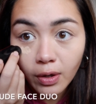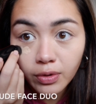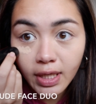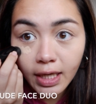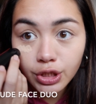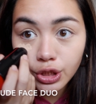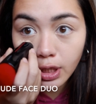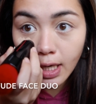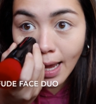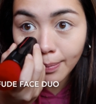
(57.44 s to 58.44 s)

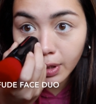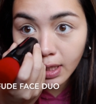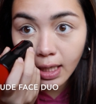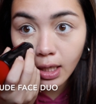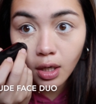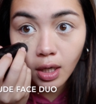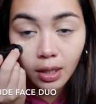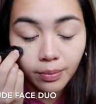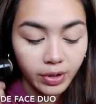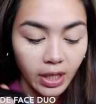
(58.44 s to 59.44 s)
foundation applicator
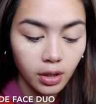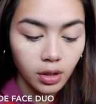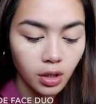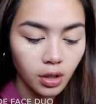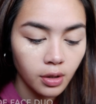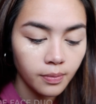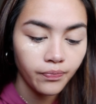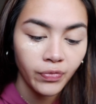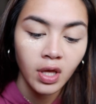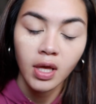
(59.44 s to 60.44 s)
and a blender
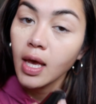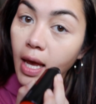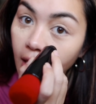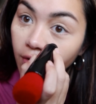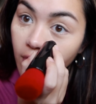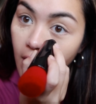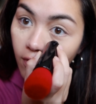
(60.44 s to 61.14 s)
and I've